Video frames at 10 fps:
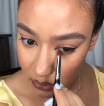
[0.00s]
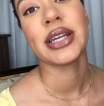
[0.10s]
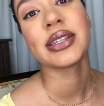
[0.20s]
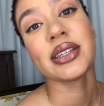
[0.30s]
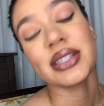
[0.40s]

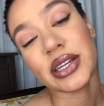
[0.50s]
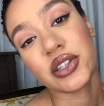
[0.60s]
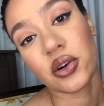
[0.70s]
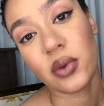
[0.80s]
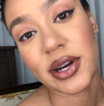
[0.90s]
Since I
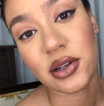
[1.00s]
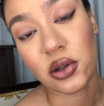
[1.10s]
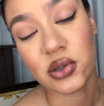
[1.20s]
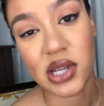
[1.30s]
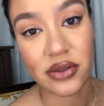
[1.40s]
don't want to
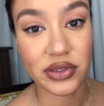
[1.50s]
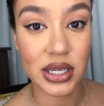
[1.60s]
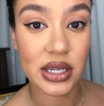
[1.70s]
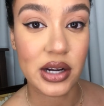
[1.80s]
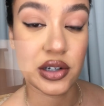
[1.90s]
close off
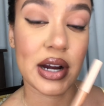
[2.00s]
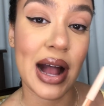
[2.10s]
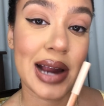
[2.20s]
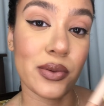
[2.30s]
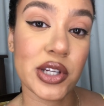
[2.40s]
the under
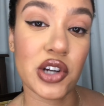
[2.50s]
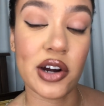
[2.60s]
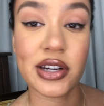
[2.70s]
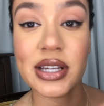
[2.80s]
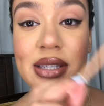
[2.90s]
eye with
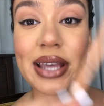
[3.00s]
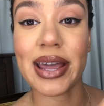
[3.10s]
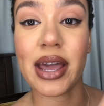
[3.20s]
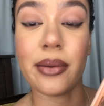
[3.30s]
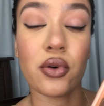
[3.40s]
darkness, I
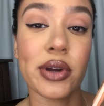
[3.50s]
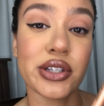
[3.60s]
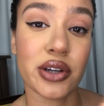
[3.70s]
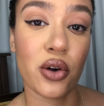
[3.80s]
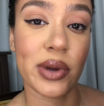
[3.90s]
am going
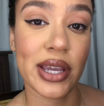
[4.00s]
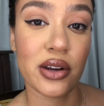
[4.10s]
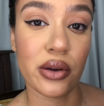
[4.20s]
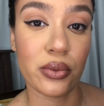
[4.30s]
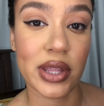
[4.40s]
to go
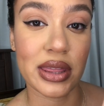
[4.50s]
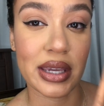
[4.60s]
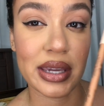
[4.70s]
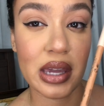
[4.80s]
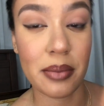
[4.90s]
in with
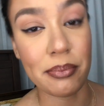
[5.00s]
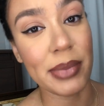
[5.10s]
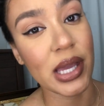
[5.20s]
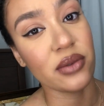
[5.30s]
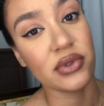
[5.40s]
the
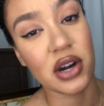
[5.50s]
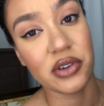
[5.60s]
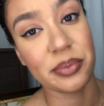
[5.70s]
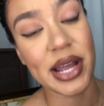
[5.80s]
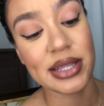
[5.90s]
Makeup
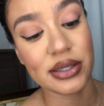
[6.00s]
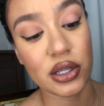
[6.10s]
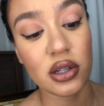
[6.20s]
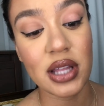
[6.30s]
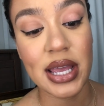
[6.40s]
Forever
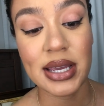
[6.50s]
pencil.